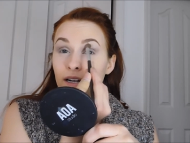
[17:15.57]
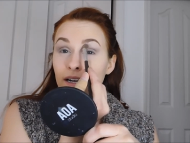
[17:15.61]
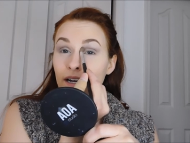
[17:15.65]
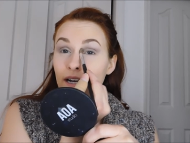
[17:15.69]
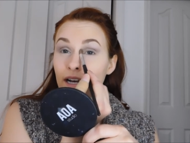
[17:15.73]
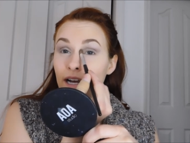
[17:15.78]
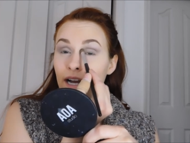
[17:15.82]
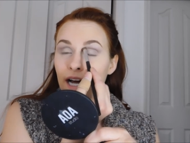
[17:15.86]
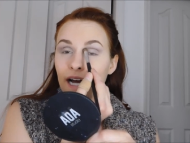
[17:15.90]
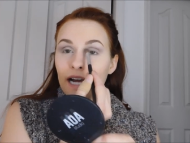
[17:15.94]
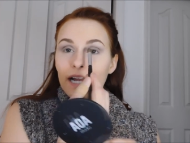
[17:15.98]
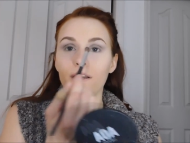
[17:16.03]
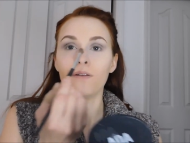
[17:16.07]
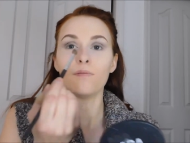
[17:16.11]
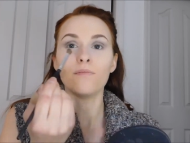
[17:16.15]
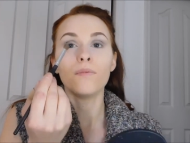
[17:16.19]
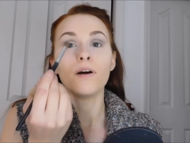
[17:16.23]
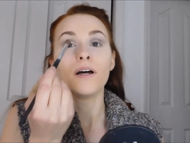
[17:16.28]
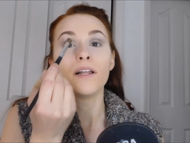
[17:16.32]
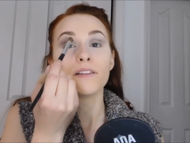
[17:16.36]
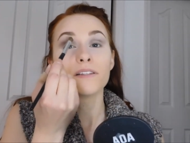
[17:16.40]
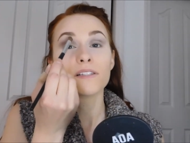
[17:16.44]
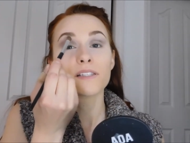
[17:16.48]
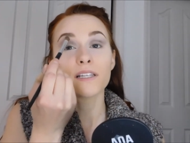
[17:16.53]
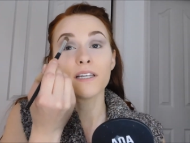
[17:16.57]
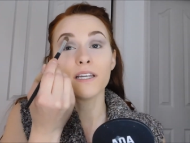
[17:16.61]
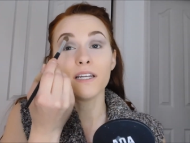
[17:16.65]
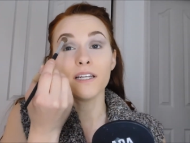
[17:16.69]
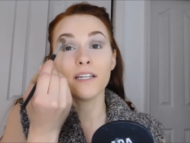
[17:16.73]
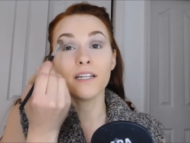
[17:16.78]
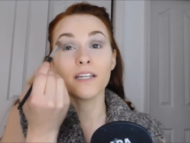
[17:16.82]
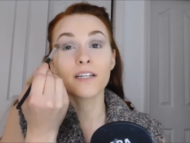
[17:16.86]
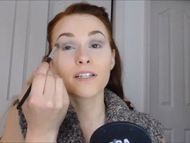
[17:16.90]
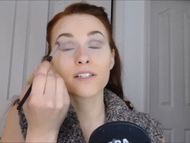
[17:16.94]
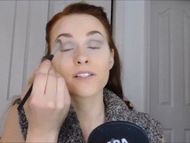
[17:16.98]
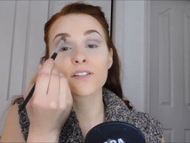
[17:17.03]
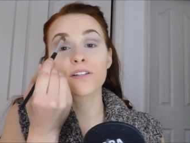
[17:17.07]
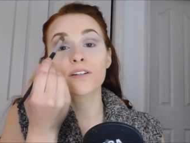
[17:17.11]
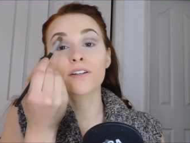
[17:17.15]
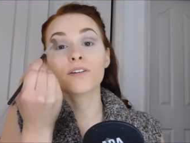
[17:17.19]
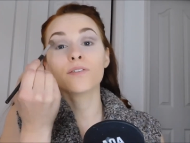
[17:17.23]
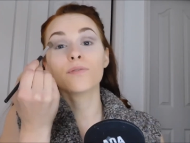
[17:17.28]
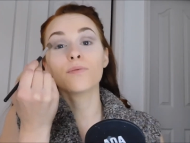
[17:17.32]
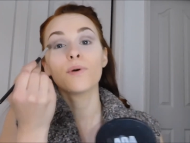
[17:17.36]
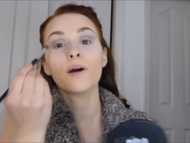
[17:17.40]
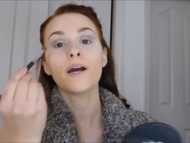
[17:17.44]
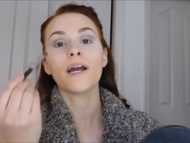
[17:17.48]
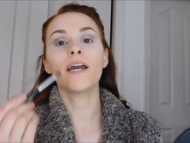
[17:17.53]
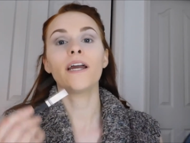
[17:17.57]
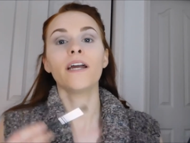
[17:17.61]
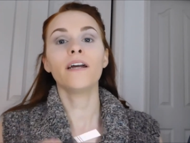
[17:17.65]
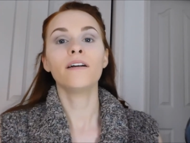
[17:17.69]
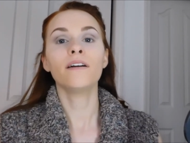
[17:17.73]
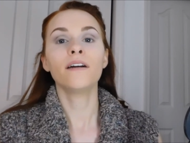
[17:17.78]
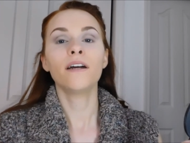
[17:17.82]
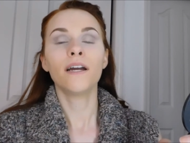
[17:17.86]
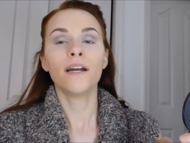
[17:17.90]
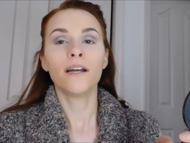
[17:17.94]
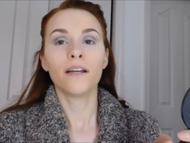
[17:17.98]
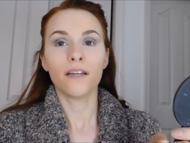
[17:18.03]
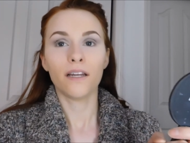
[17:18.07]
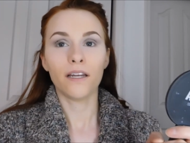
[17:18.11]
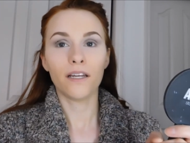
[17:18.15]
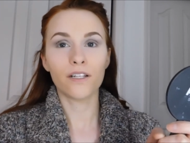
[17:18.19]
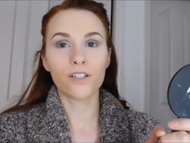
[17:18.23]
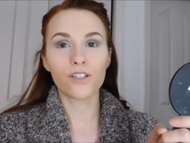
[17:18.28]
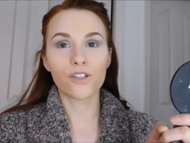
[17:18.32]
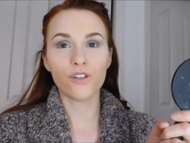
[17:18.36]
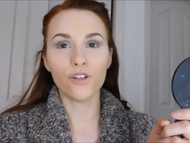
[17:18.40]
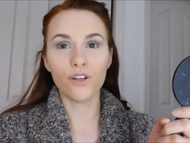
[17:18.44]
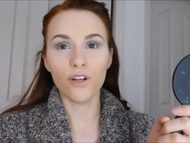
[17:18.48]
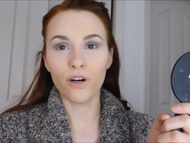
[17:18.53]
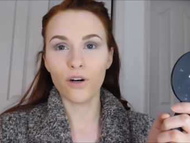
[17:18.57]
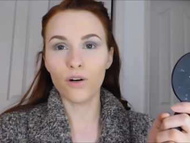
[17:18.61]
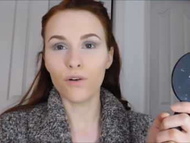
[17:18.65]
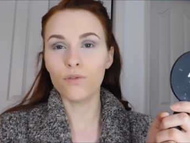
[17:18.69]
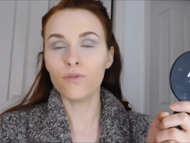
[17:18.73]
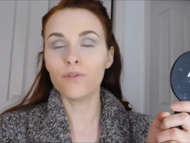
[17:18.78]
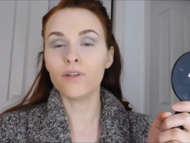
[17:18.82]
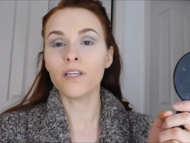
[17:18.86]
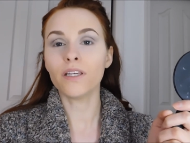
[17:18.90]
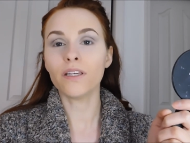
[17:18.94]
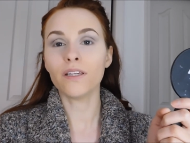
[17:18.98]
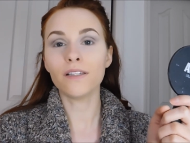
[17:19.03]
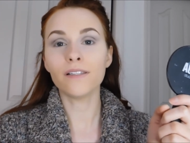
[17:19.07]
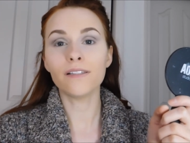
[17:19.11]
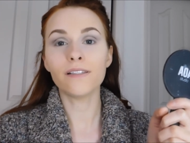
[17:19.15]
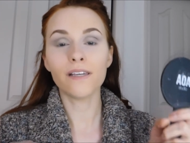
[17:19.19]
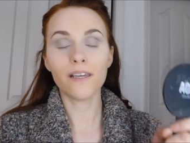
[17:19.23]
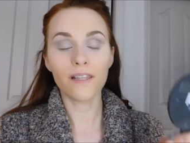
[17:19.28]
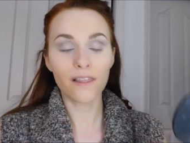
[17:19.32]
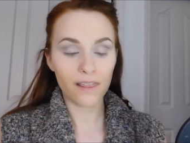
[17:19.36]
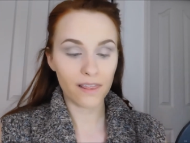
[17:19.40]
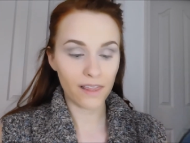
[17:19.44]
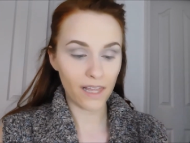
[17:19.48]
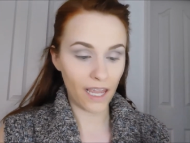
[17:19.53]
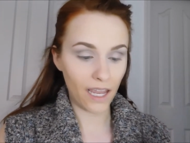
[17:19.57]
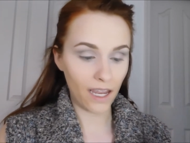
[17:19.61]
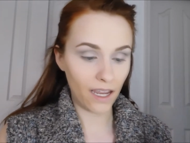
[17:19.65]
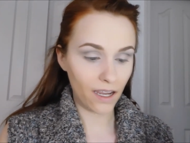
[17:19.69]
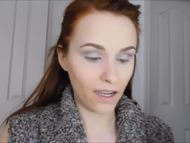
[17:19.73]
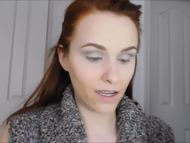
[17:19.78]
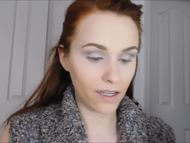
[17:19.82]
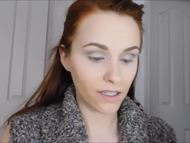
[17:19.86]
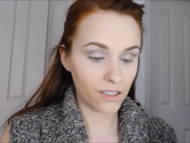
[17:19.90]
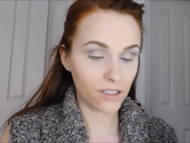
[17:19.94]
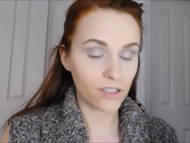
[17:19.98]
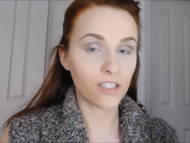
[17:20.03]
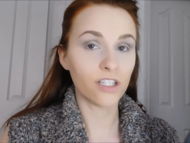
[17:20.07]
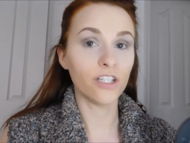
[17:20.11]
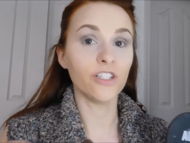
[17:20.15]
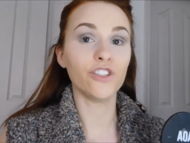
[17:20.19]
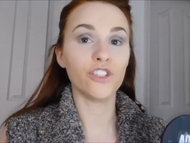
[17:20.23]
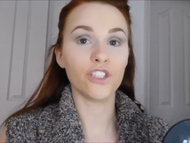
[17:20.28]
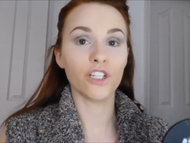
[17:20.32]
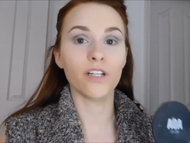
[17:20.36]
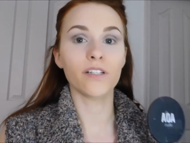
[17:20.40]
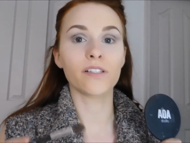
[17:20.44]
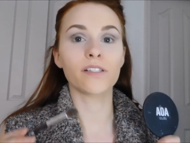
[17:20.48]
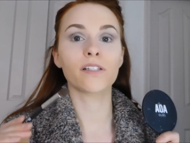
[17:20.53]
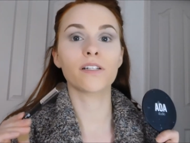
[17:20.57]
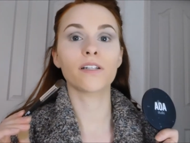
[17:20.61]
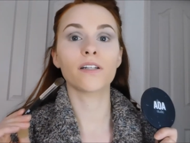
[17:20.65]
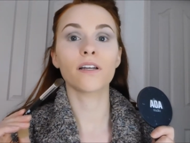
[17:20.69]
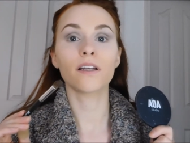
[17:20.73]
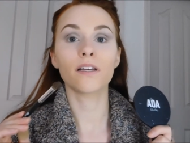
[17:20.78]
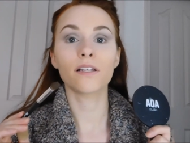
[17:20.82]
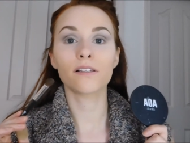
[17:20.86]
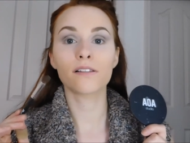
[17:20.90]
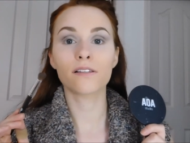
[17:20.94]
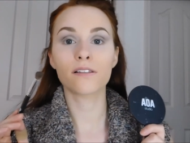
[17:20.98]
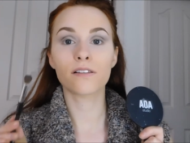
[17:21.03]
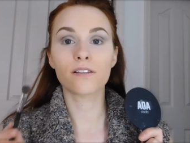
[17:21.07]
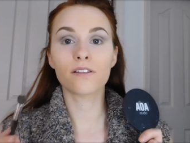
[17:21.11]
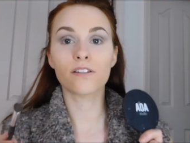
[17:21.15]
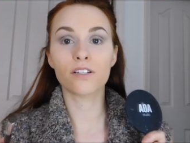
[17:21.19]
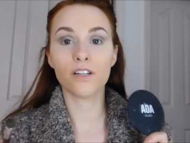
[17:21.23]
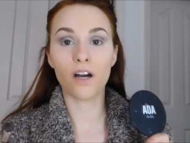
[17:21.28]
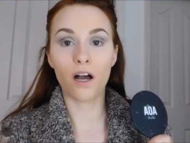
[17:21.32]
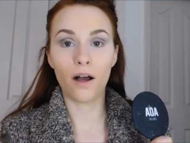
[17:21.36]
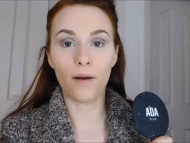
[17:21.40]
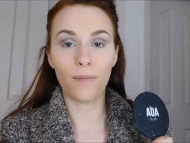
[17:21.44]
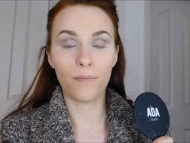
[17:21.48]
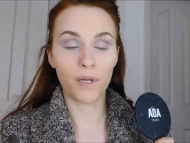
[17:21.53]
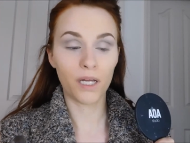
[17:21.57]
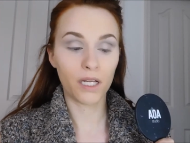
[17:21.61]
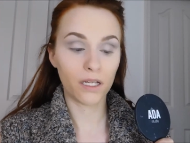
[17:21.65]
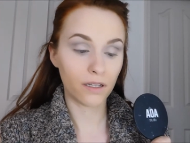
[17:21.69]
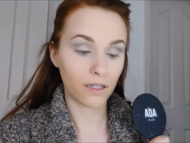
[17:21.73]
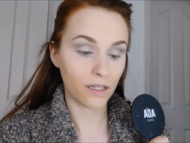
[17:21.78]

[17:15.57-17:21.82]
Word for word: 9 months eating a certain way, it is no easy thing to just stop.